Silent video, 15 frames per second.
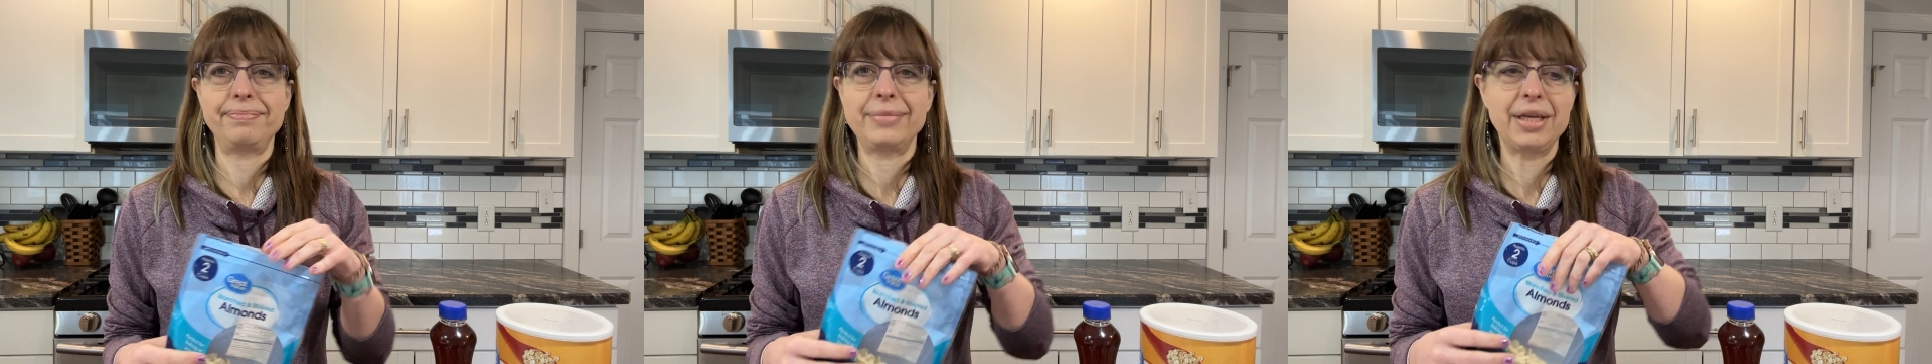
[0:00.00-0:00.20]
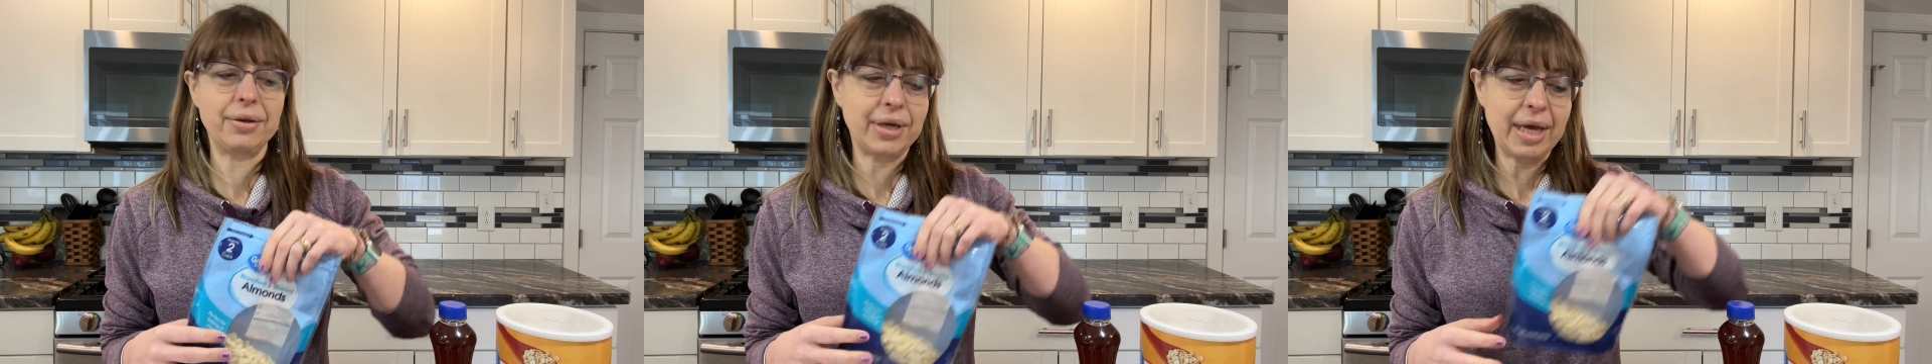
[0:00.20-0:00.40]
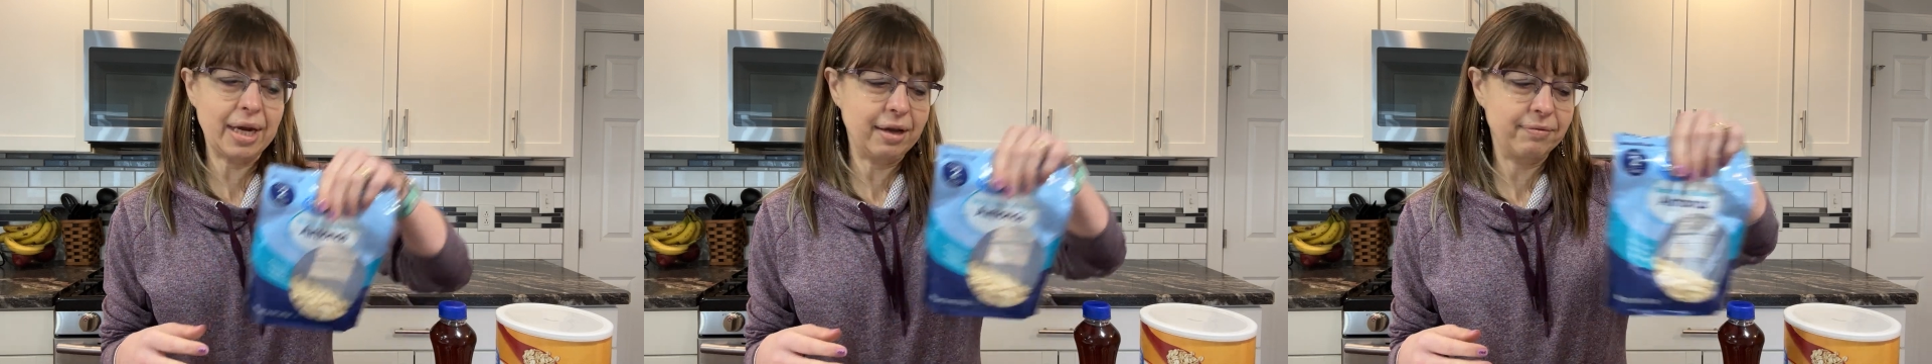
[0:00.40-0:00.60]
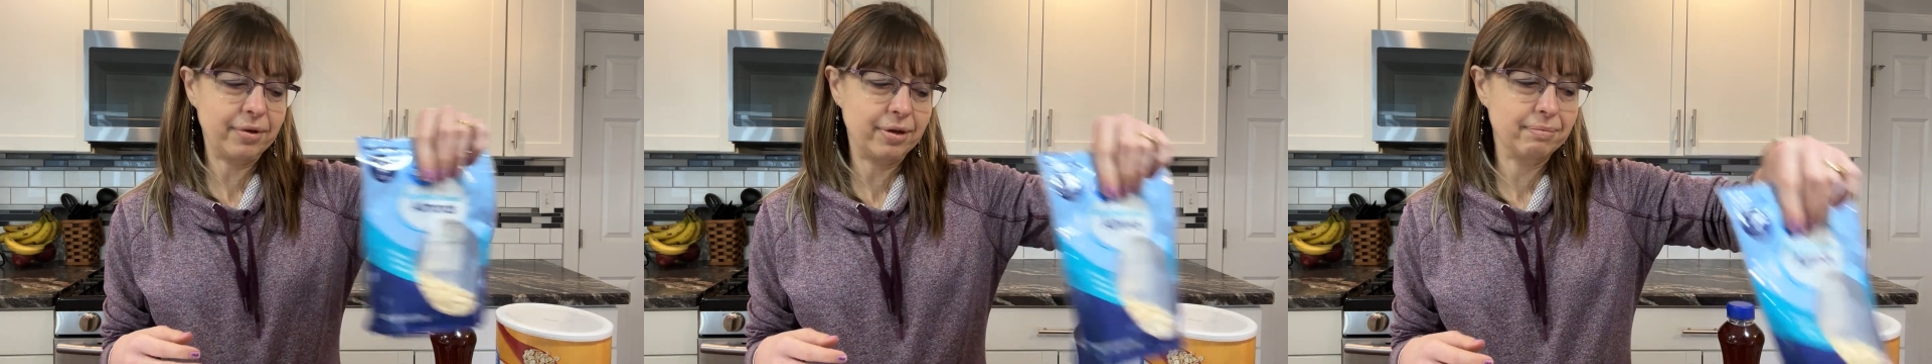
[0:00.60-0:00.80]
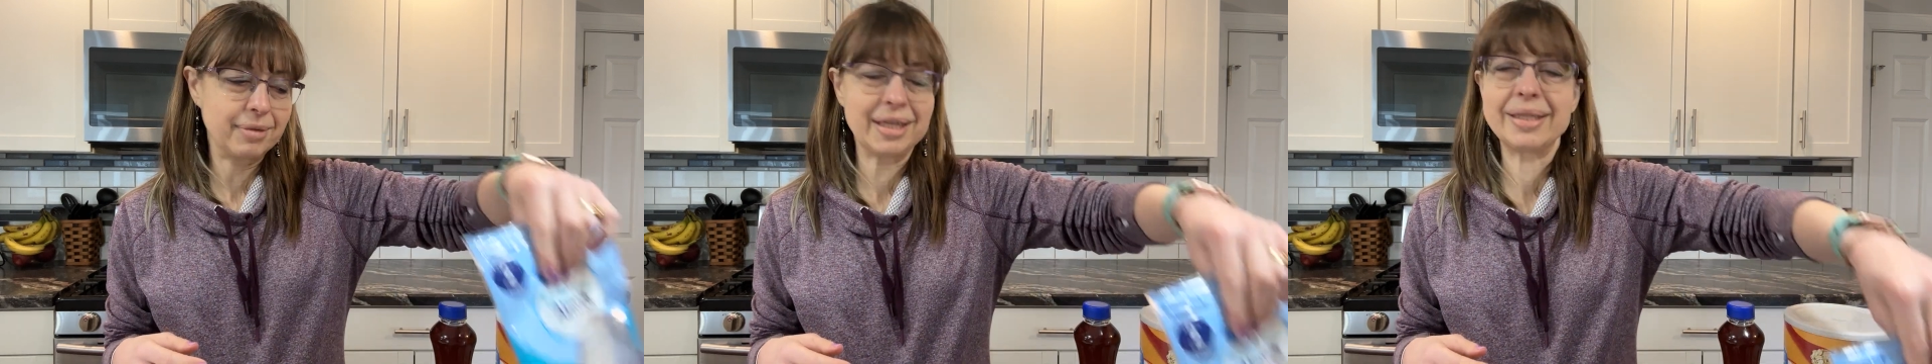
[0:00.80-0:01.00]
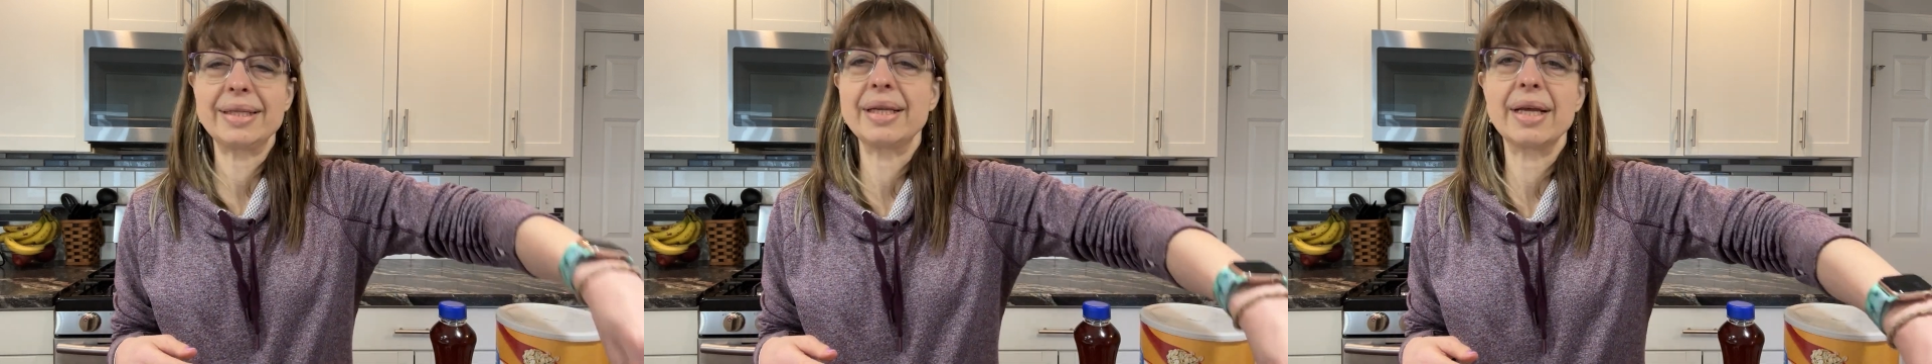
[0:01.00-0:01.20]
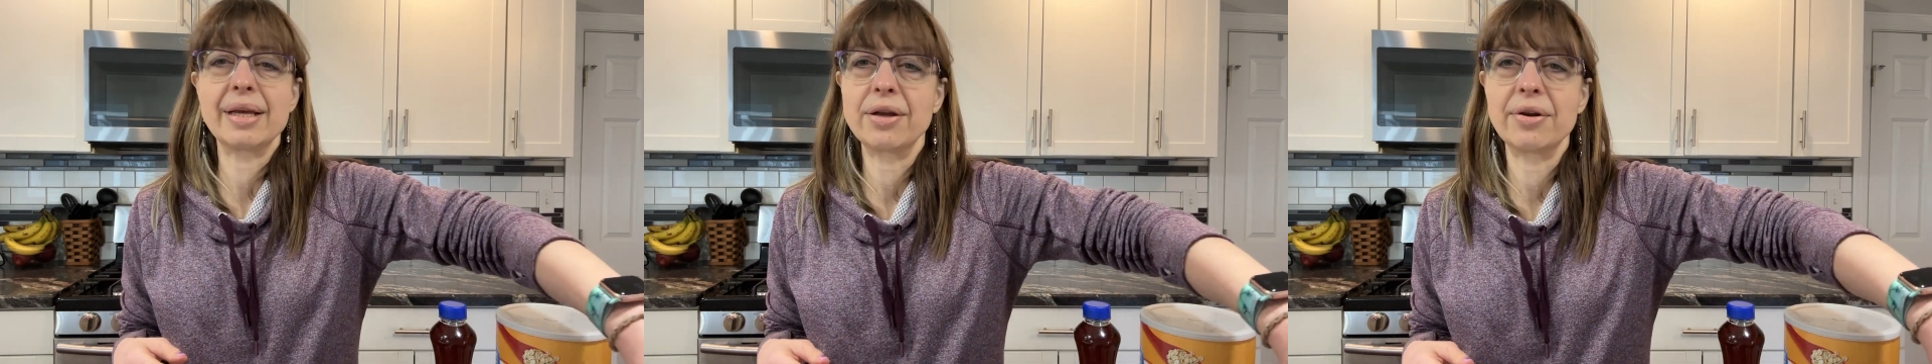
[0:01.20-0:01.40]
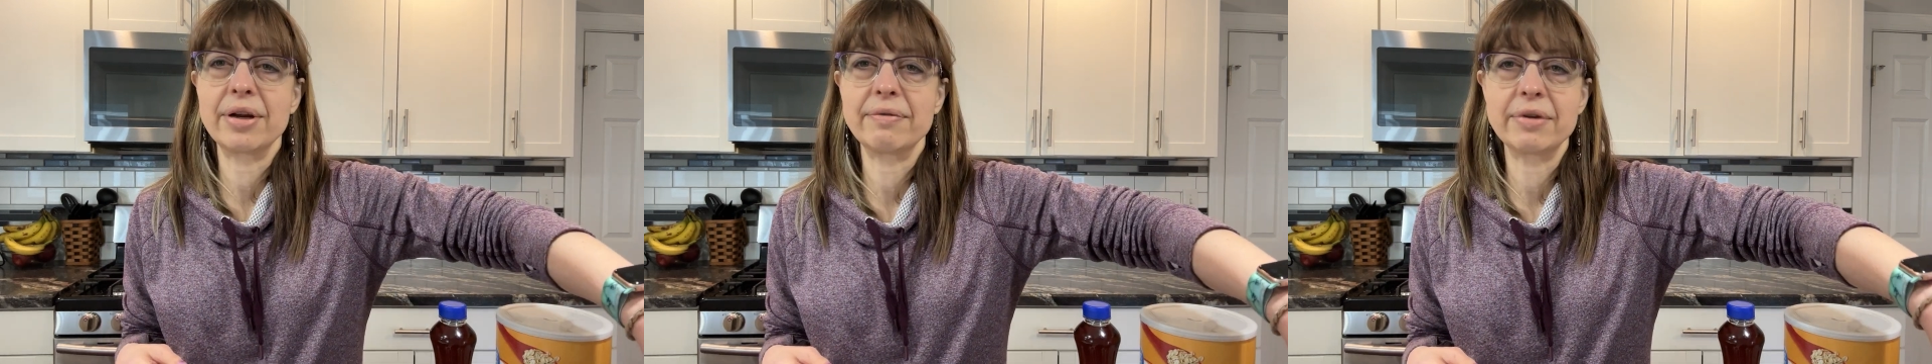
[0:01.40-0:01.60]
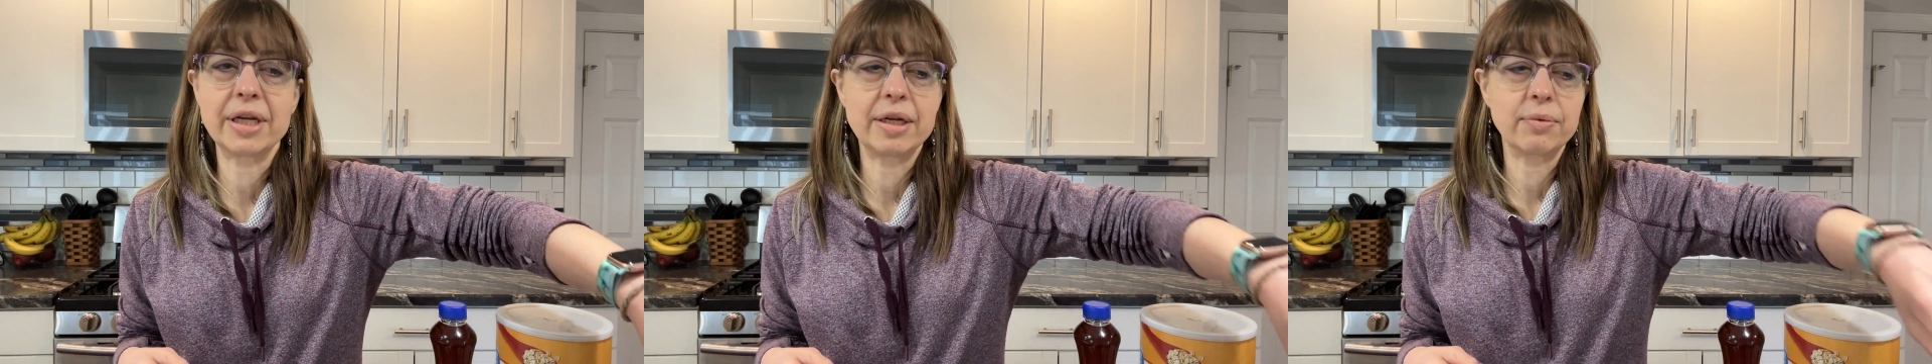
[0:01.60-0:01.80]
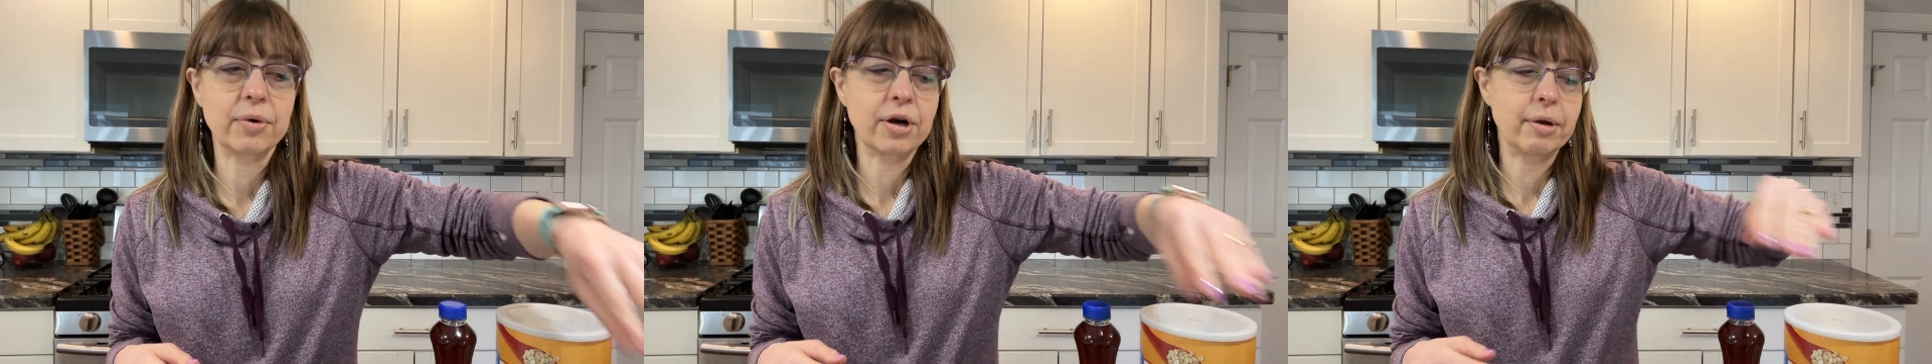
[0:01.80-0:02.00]
you don't even
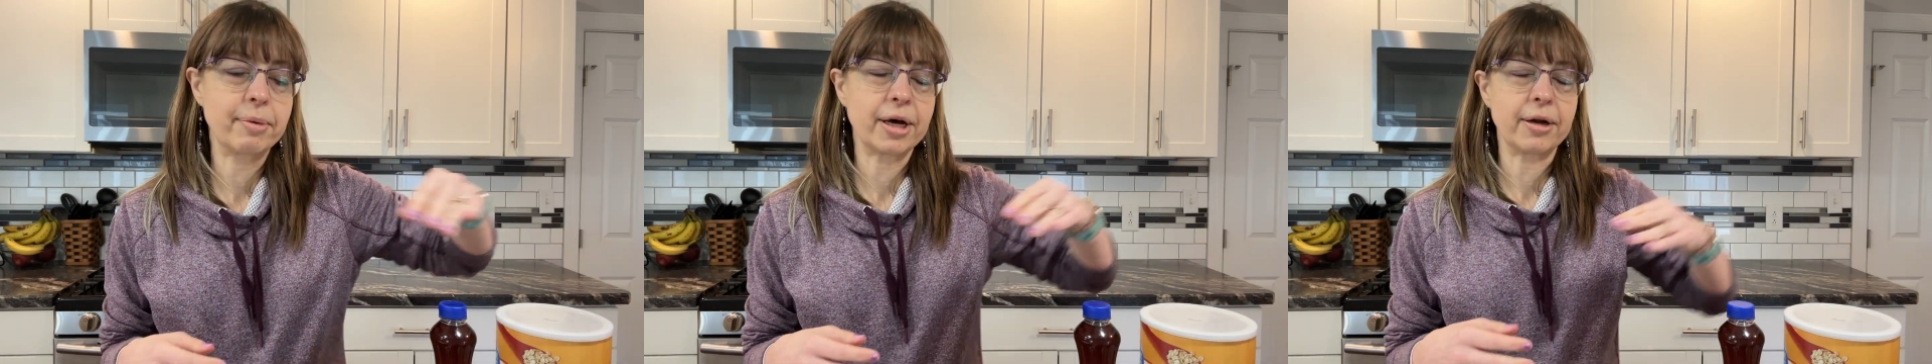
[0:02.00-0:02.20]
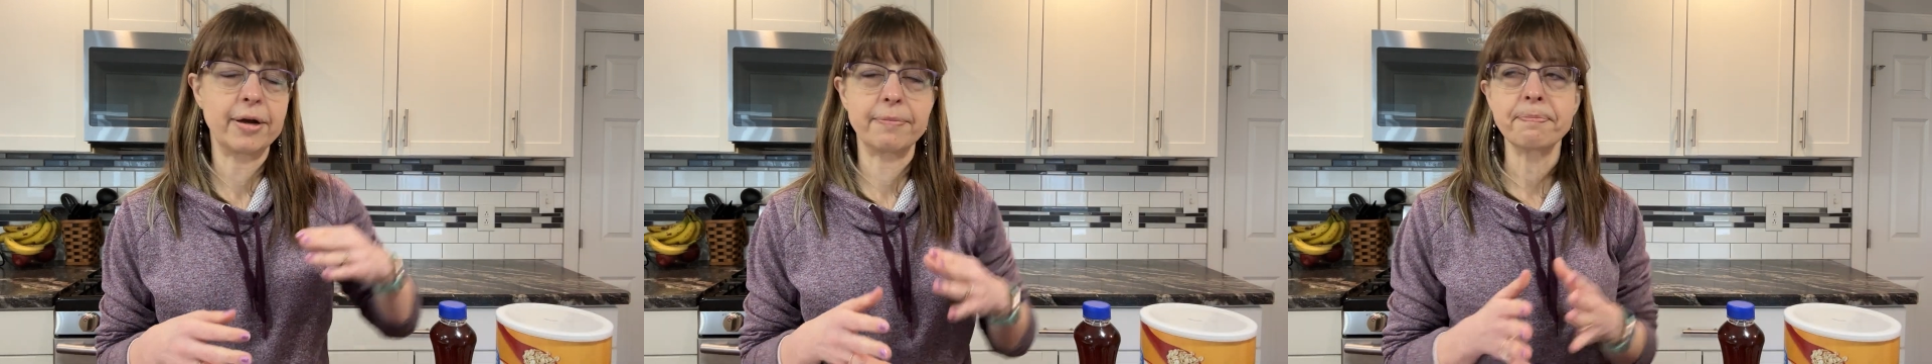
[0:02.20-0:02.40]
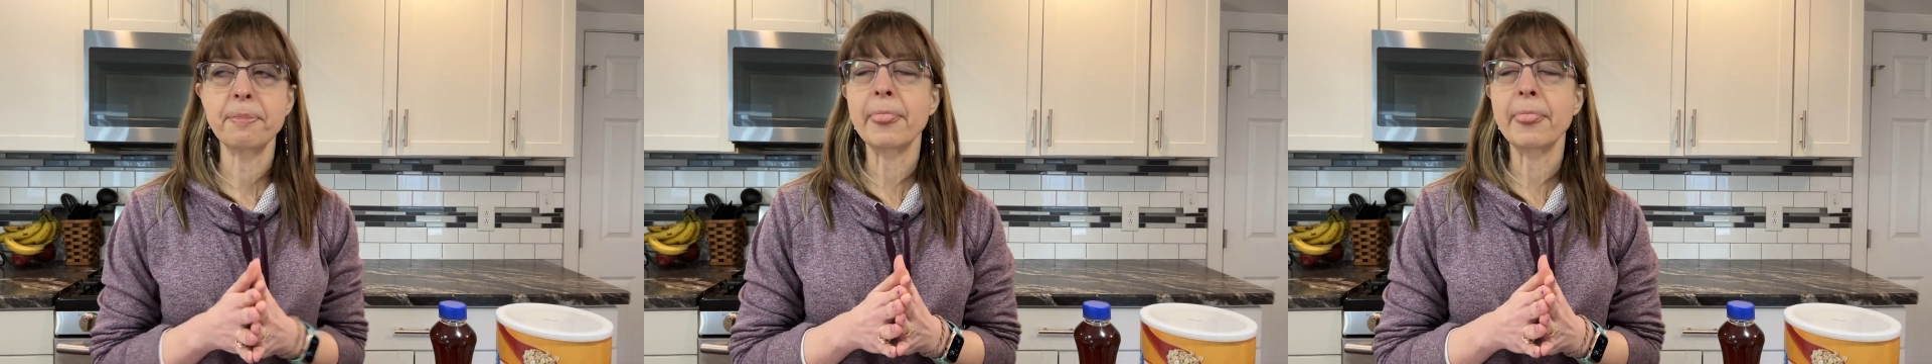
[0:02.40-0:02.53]
need to worry about it.